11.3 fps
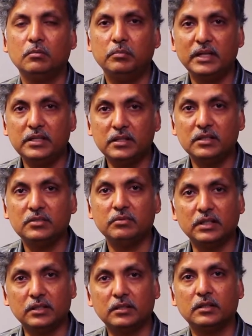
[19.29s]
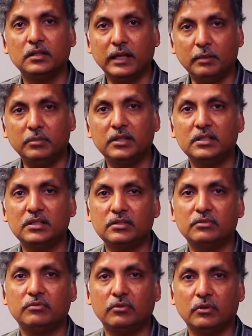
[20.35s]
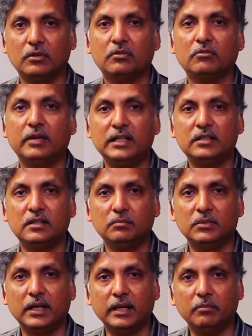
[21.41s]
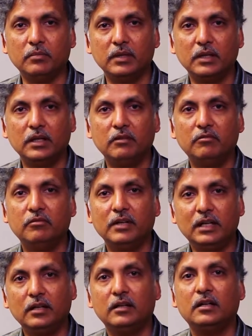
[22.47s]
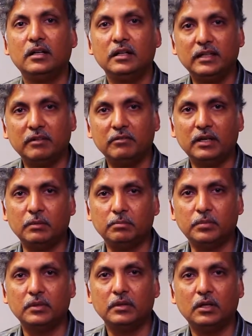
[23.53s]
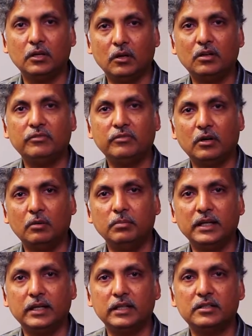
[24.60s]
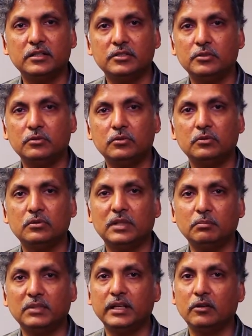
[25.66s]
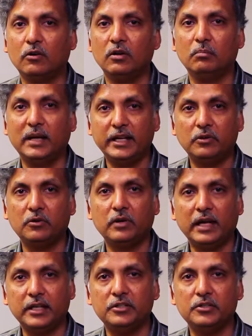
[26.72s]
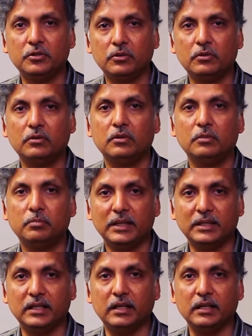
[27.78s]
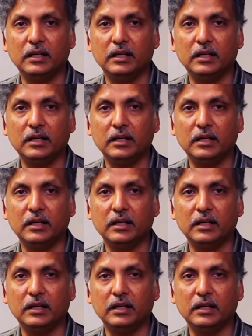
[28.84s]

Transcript: patients with diabetes for quite some time will develop a lot of complications due to something called microangiopathy